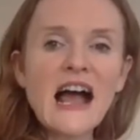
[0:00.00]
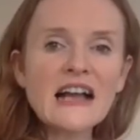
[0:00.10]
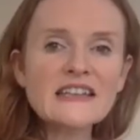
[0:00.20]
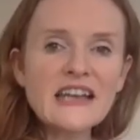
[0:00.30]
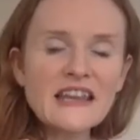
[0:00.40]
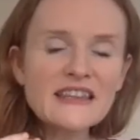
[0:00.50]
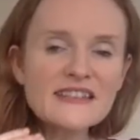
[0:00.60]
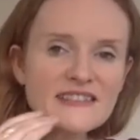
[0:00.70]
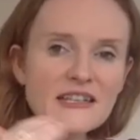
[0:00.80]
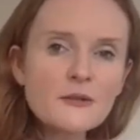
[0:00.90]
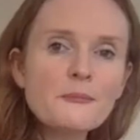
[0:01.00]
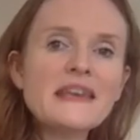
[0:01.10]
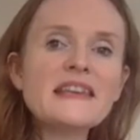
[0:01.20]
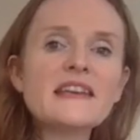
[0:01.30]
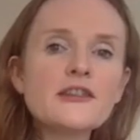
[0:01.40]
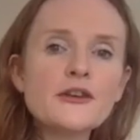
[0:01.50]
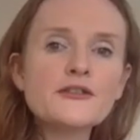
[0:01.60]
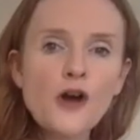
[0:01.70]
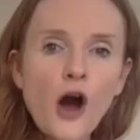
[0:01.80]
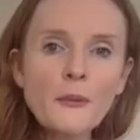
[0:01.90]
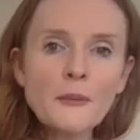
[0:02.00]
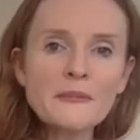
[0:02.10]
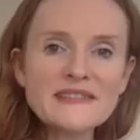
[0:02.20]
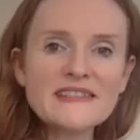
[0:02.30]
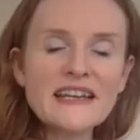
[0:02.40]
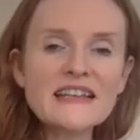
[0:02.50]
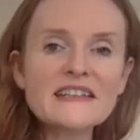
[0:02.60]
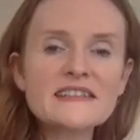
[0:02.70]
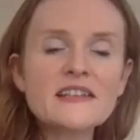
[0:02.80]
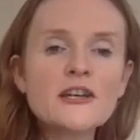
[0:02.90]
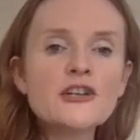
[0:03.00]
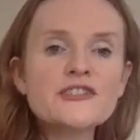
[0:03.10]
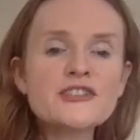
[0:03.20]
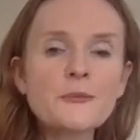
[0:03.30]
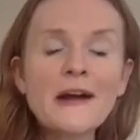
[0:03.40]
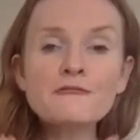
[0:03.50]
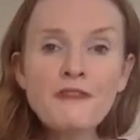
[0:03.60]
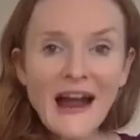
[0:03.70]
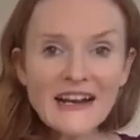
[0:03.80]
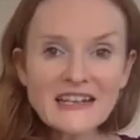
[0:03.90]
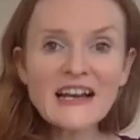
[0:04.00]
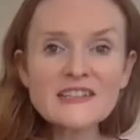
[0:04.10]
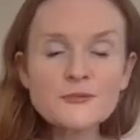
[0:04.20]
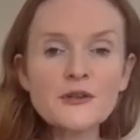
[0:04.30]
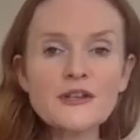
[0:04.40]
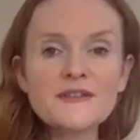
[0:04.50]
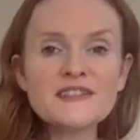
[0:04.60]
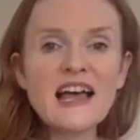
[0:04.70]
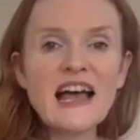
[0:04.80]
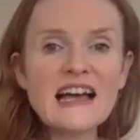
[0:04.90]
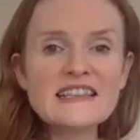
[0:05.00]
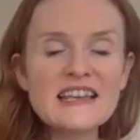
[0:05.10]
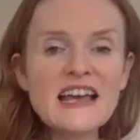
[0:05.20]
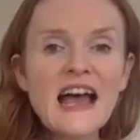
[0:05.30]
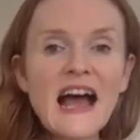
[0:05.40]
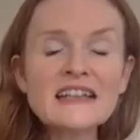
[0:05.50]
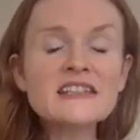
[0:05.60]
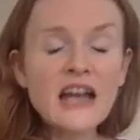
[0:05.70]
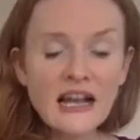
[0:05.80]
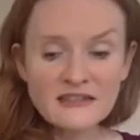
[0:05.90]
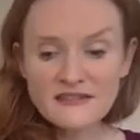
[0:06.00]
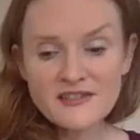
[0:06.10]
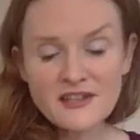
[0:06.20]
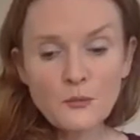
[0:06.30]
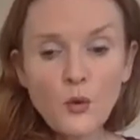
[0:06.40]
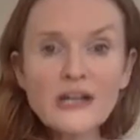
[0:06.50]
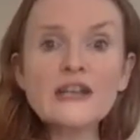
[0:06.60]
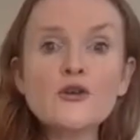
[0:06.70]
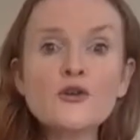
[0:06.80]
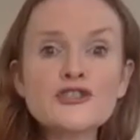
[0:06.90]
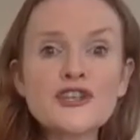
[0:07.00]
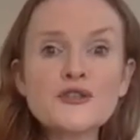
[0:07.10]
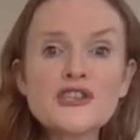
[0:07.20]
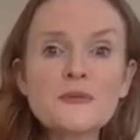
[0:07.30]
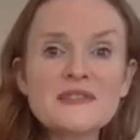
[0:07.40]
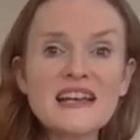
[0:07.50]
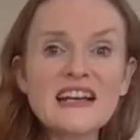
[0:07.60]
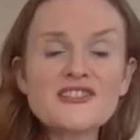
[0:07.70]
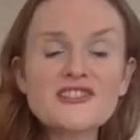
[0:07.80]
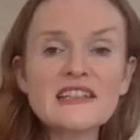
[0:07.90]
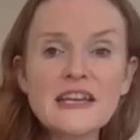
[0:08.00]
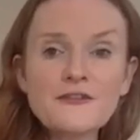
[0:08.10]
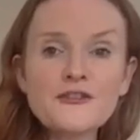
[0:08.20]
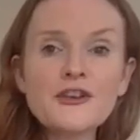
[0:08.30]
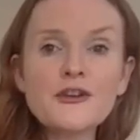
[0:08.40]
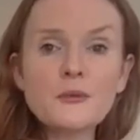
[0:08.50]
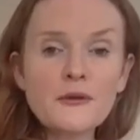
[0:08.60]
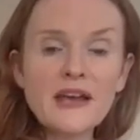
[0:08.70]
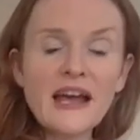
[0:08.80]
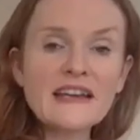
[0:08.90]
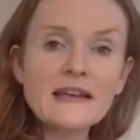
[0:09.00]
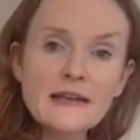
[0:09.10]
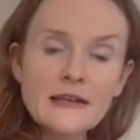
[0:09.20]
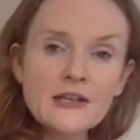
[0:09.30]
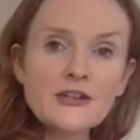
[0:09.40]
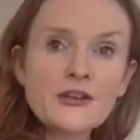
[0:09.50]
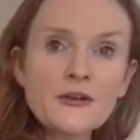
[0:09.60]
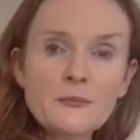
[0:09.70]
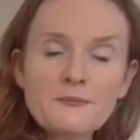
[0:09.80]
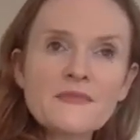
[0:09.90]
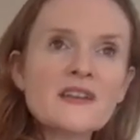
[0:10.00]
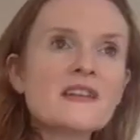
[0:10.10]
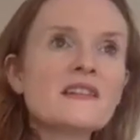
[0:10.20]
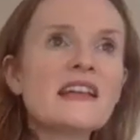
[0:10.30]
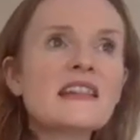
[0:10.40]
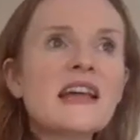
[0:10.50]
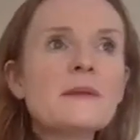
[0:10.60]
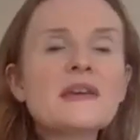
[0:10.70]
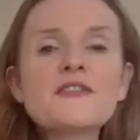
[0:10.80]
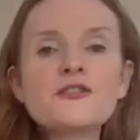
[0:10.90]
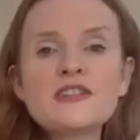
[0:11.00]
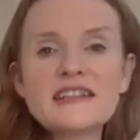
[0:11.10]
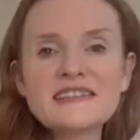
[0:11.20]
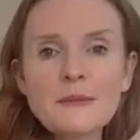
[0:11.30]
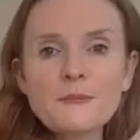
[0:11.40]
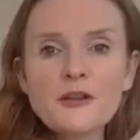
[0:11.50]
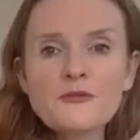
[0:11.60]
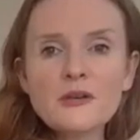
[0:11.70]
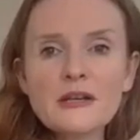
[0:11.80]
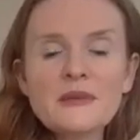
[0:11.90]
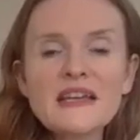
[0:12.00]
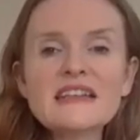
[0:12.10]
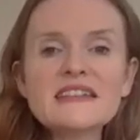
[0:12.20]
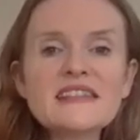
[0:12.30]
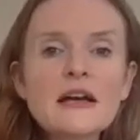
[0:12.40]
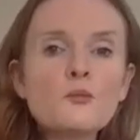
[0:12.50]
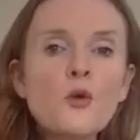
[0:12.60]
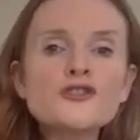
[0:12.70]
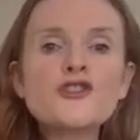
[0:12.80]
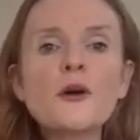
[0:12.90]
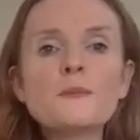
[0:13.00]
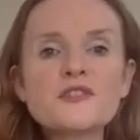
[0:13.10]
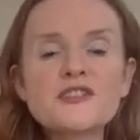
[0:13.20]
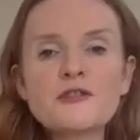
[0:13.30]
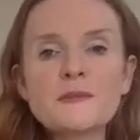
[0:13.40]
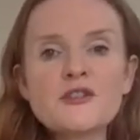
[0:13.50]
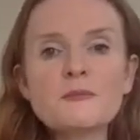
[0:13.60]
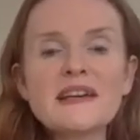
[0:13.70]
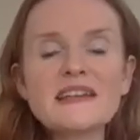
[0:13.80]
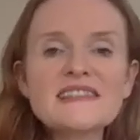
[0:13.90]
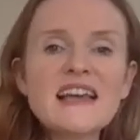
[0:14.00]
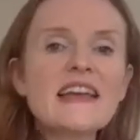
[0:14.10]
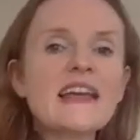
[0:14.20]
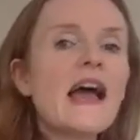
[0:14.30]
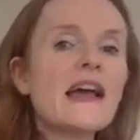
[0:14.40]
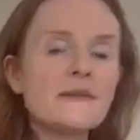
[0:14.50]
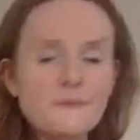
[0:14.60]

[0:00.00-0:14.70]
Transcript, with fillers: and yet they're still making those common mistakes. So I recognize what you've said. And, and what I also do is I actually give you, okay, you know, let me give you an example of what I mean is that one job description might say, hey,